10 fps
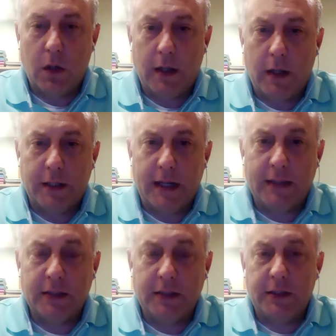it's an
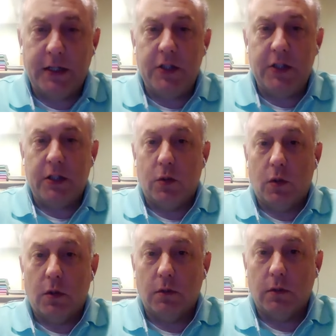excellent teaching
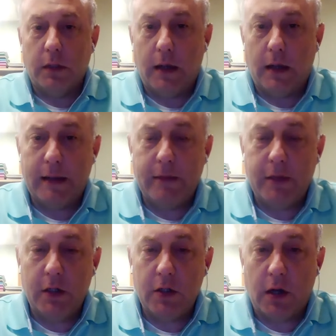tool. You know, I even
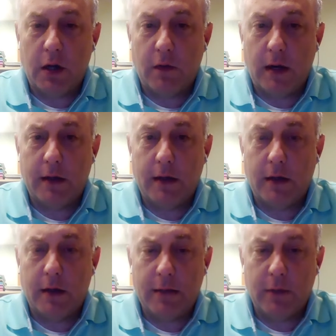use it offline all the
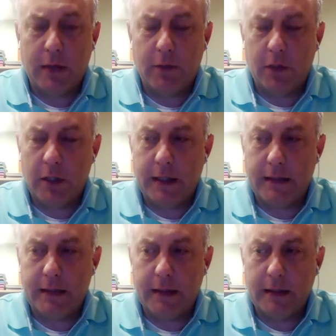time when I'm looking
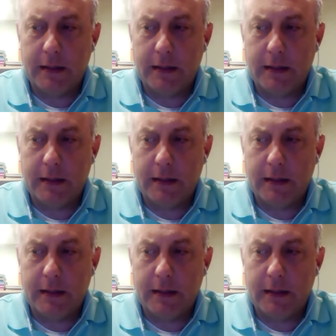at uh,